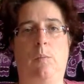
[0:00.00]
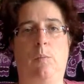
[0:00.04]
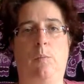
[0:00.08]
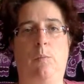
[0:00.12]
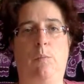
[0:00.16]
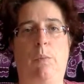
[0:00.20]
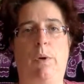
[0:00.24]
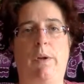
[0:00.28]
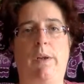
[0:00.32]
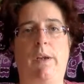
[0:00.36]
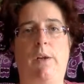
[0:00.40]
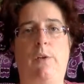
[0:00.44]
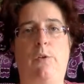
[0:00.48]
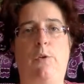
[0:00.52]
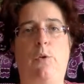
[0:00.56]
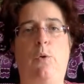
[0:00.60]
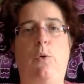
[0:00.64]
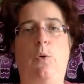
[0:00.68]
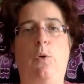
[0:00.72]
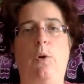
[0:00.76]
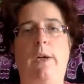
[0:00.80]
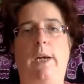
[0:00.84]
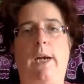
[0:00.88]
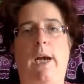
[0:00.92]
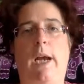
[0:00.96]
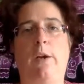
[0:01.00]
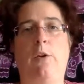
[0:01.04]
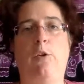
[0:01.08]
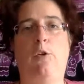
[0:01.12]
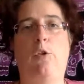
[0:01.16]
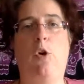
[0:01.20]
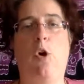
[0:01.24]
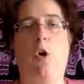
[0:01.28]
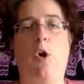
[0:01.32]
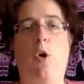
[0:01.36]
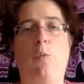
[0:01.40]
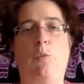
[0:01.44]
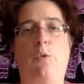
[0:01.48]
but it all can
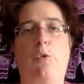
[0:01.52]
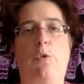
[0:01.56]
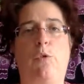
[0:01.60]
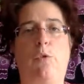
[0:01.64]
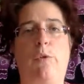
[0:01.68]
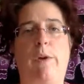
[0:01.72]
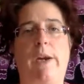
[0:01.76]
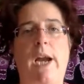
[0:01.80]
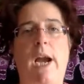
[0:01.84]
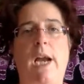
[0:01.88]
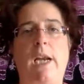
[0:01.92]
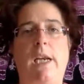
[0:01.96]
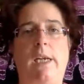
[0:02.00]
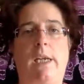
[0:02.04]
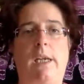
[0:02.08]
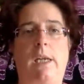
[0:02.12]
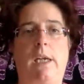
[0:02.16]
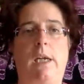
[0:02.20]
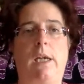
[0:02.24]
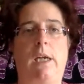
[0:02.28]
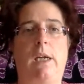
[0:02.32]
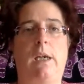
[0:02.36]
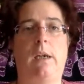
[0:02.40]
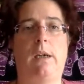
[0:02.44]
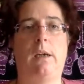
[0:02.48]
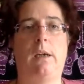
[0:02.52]
come to reality.